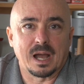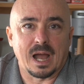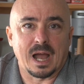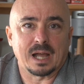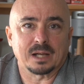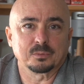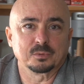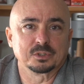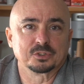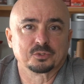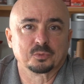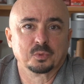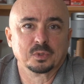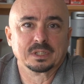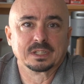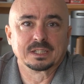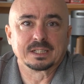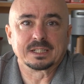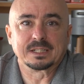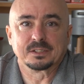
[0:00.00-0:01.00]
I was
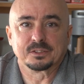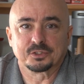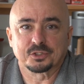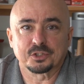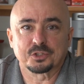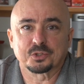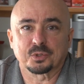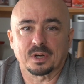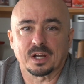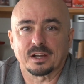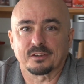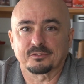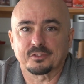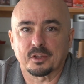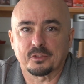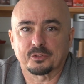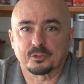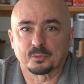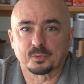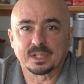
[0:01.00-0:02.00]
willing to drive
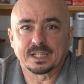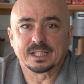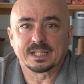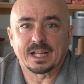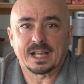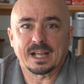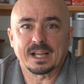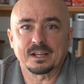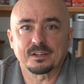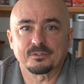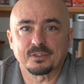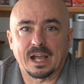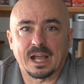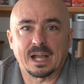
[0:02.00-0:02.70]
three and a half